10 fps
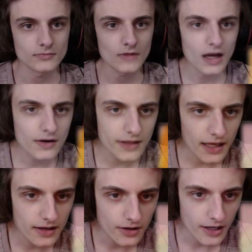Oh
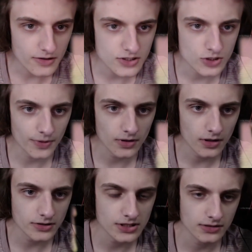yeah, her hair's super
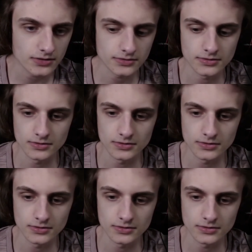long too.